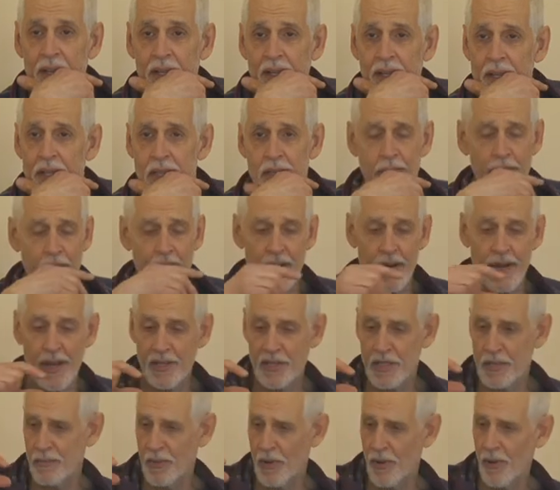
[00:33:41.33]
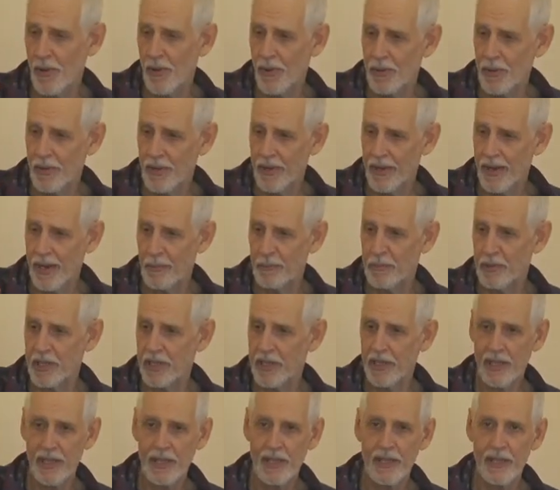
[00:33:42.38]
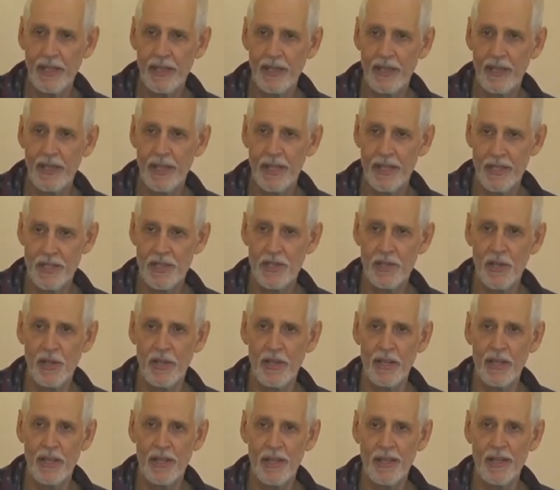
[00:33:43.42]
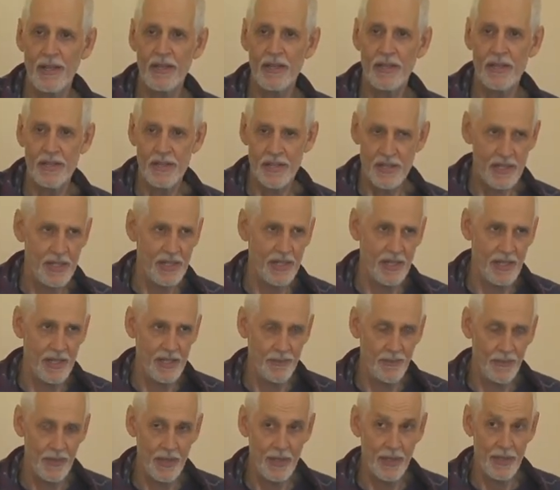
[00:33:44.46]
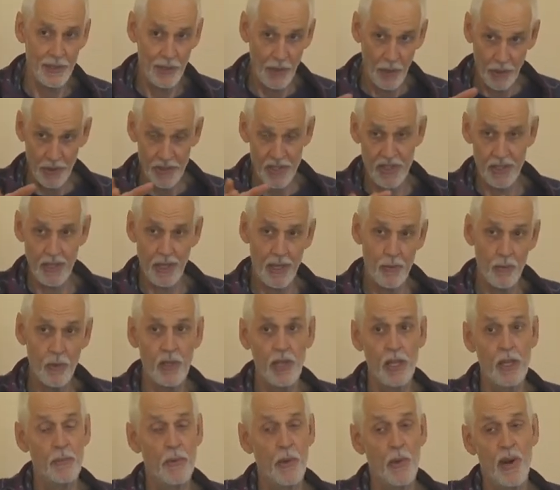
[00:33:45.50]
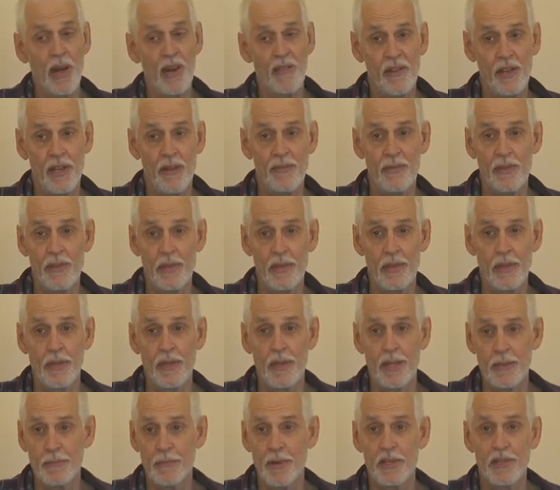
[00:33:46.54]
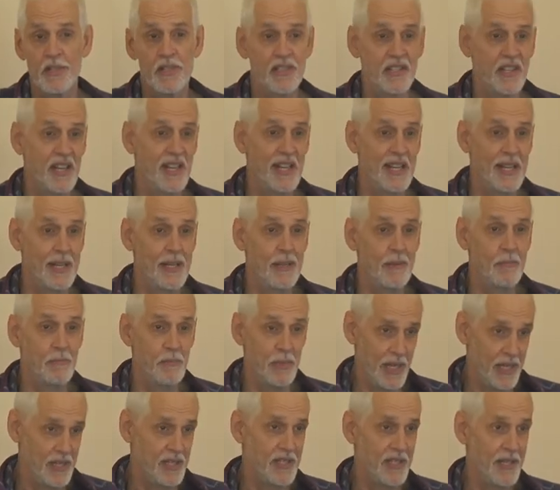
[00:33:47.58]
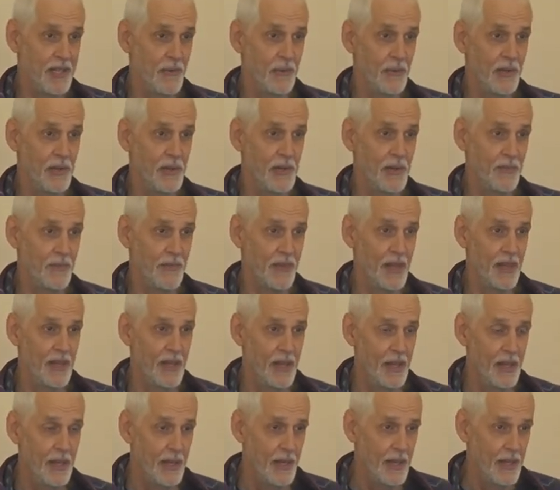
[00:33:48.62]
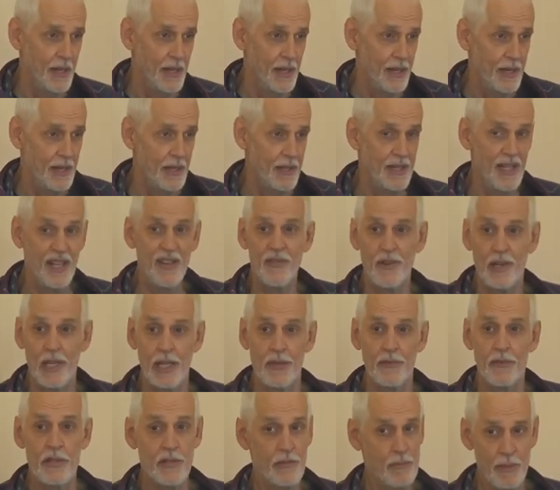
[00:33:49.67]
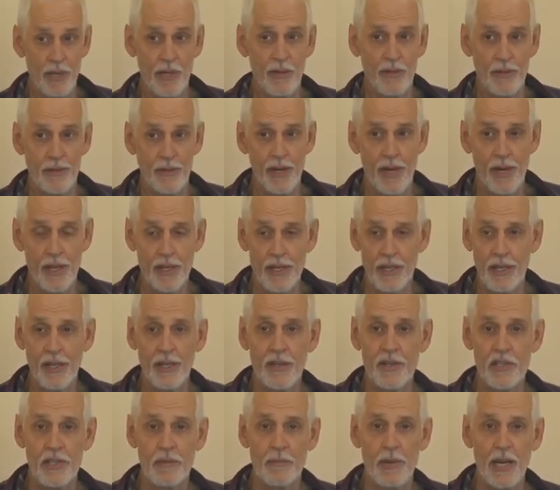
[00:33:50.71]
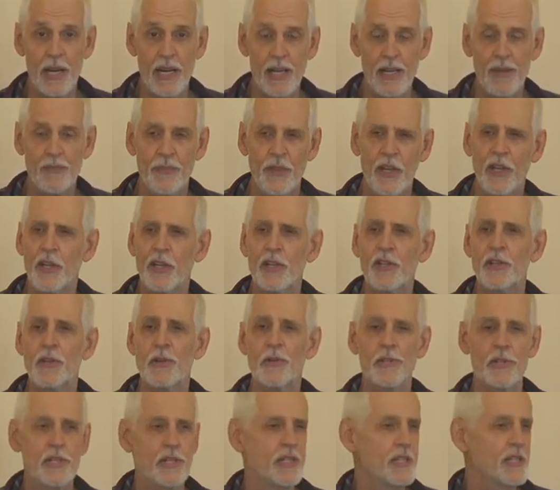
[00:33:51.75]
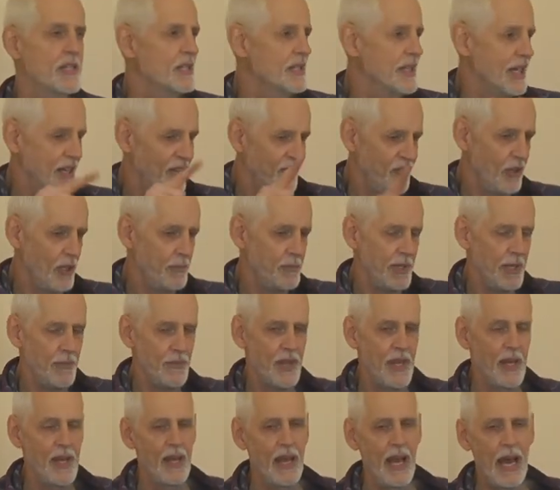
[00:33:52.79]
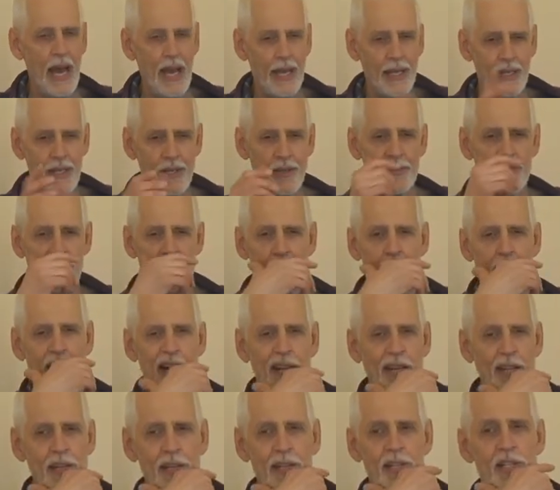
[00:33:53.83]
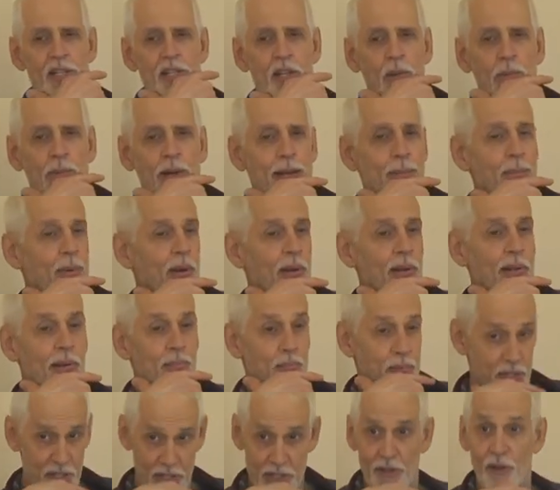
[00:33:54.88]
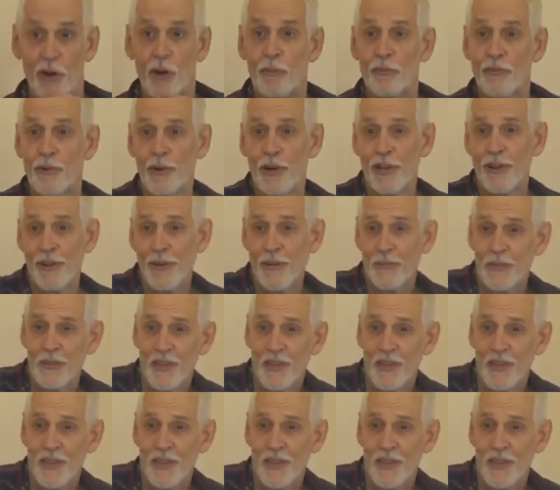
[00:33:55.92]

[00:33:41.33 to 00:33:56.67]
Doesn't matter how small or how big, it's still a sin. A little sin will keep you out of heaven as much as a big sin will. You need forgiveness for both, right? You kill somebody. The good news is now you flip it. I kill somebody. I didn't steal a paperclip. There's still hope for you.